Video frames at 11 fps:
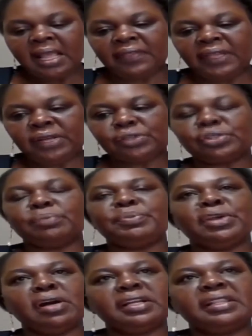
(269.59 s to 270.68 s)
And then also
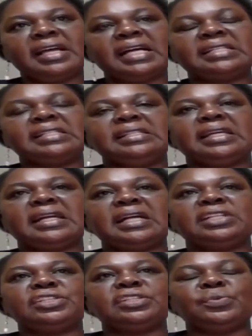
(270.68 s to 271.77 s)
beyond that, in the
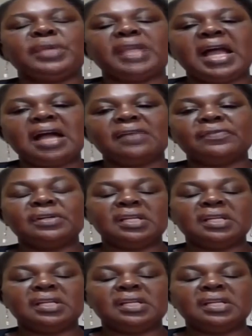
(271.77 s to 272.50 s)
country, we have